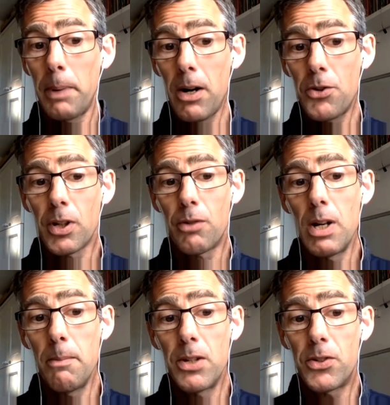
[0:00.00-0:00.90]
So the Paris
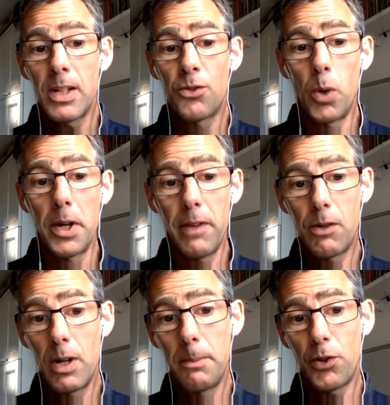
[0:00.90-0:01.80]
Agreement is one
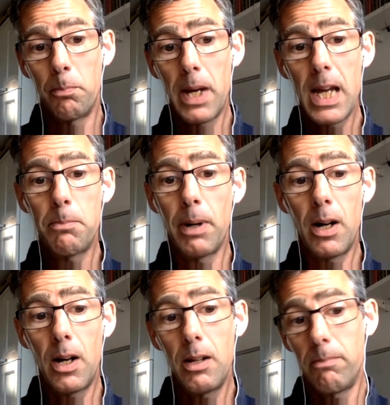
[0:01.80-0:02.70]
of the agreements made
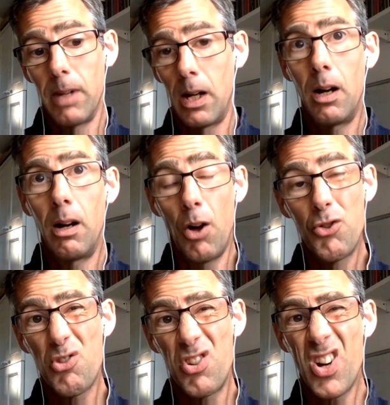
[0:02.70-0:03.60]
by
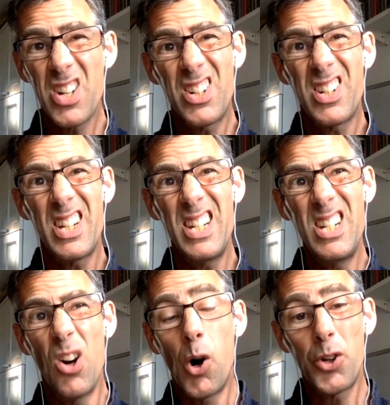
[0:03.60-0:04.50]

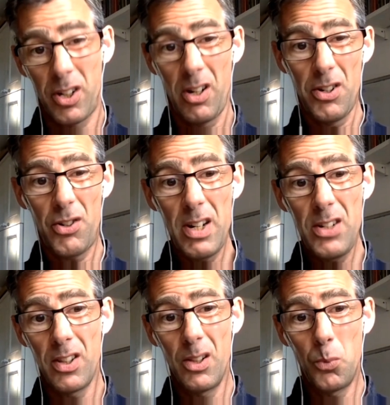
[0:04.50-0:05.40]
190-odd
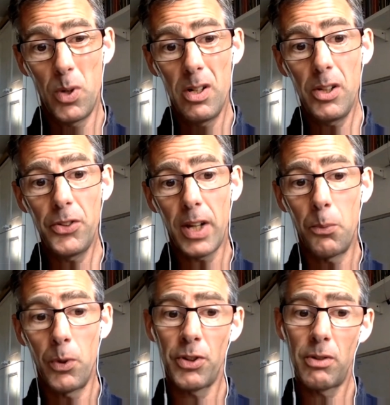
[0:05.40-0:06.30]
countries in the world.
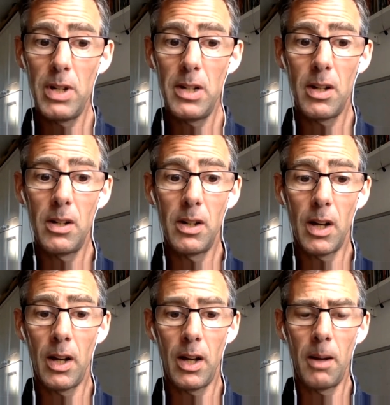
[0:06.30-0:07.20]
It was agreed
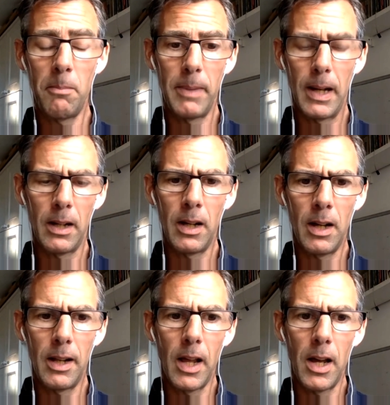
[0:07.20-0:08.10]
in
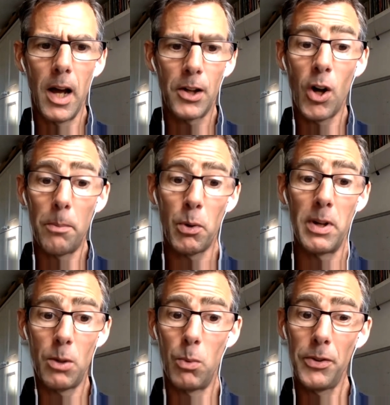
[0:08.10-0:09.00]

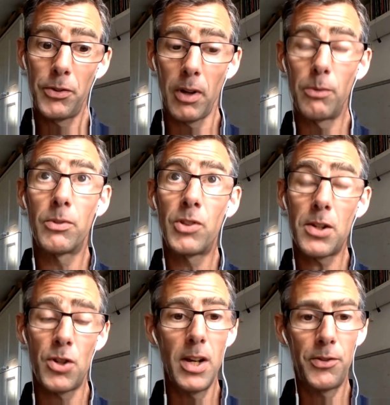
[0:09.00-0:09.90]
COP21, so
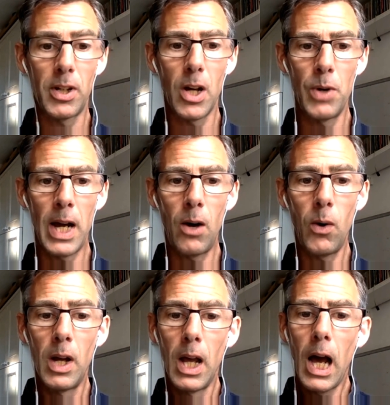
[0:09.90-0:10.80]
6 years ago
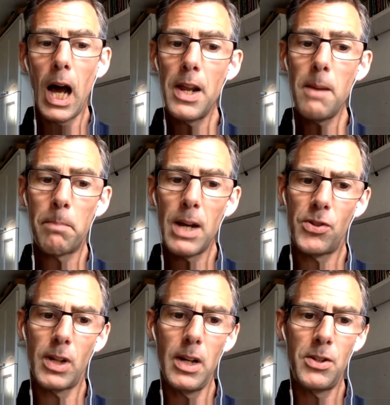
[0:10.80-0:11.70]
now. And it
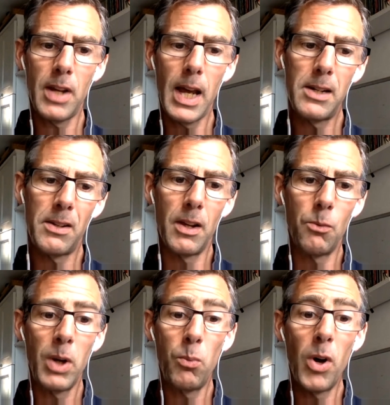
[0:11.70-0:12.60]
basically said
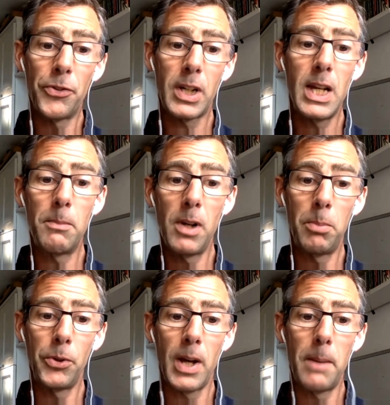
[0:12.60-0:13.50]
that we want to keep
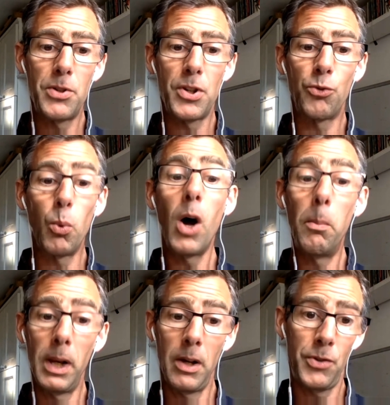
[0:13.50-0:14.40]
global temperatures
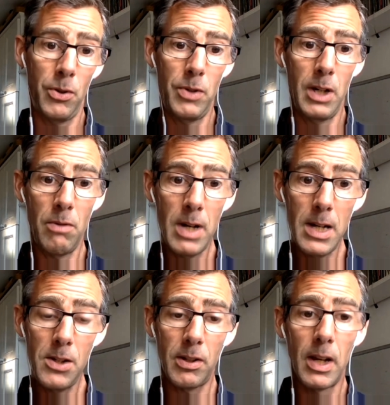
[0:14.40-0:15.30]
well below 2
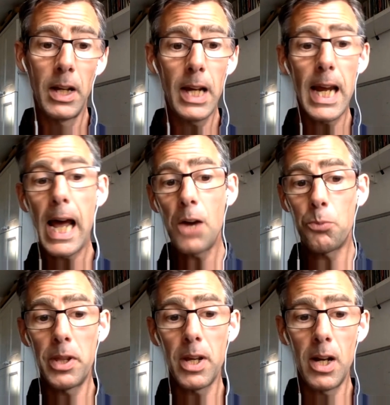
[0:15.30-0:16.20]
degrees. It
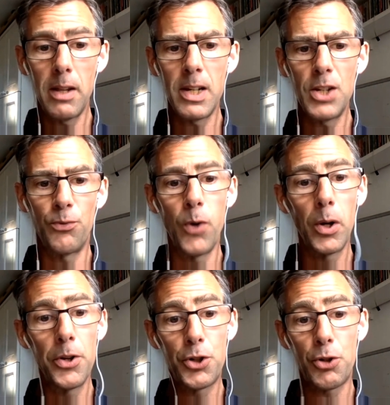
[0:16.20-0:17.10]
had within it these
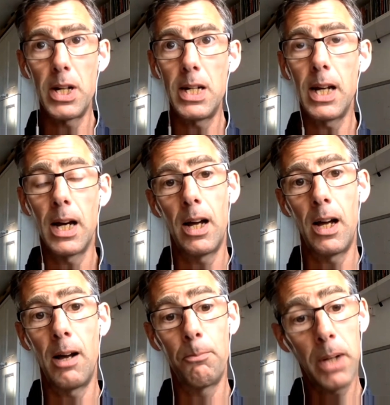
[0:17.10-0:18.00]
voluntary
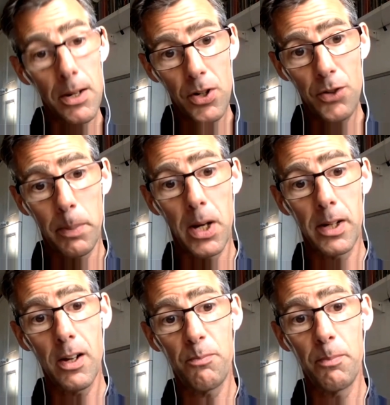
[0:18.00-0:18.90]
pledges
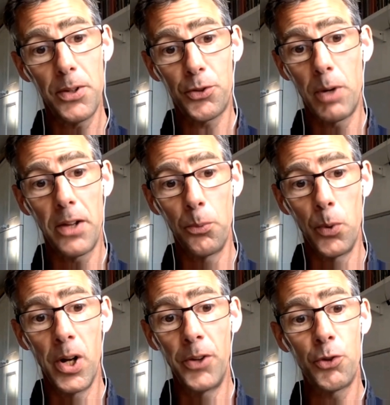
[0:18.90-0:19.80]
by governments
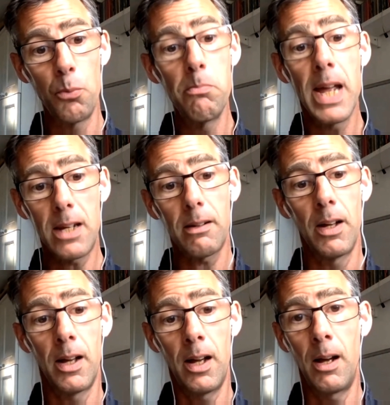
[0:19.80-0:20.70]
around the world to
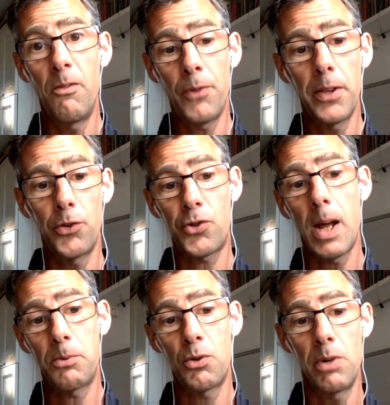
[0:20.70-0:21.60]
make further
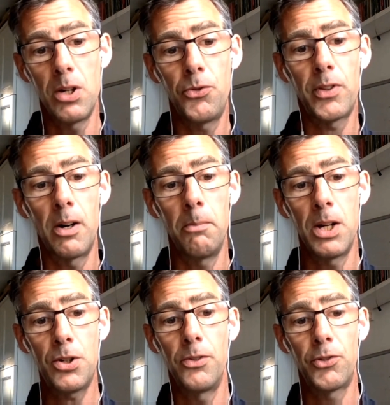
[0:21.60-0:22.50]
steps to reduce
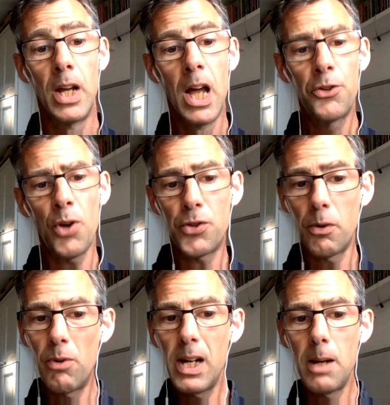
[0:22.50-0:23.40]
their emissions.
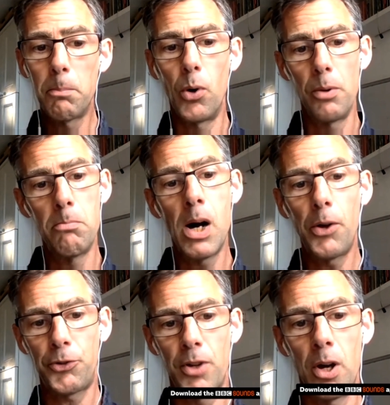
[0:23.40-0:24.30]
So it's a really important
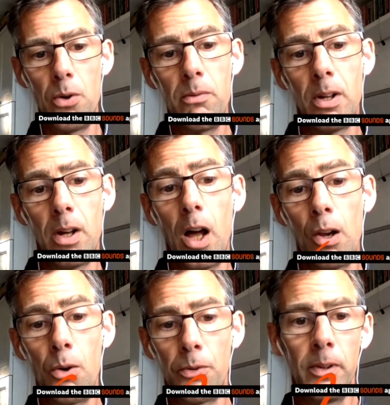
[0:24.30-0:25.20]
milestone
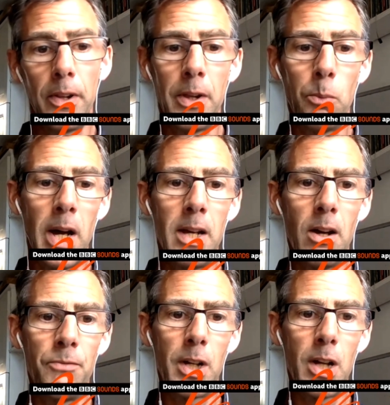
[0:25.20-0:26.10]
along the
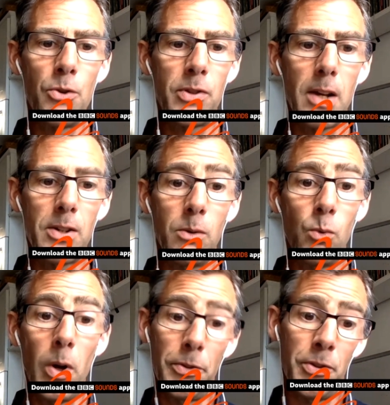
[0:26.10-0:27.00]
way of
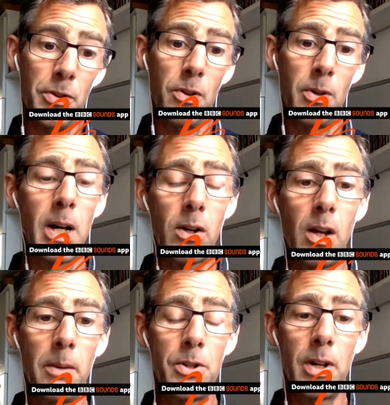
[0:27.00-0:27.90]
negotiating what to do
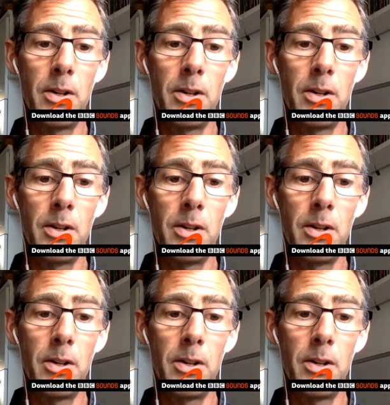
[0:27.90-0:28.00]
about climate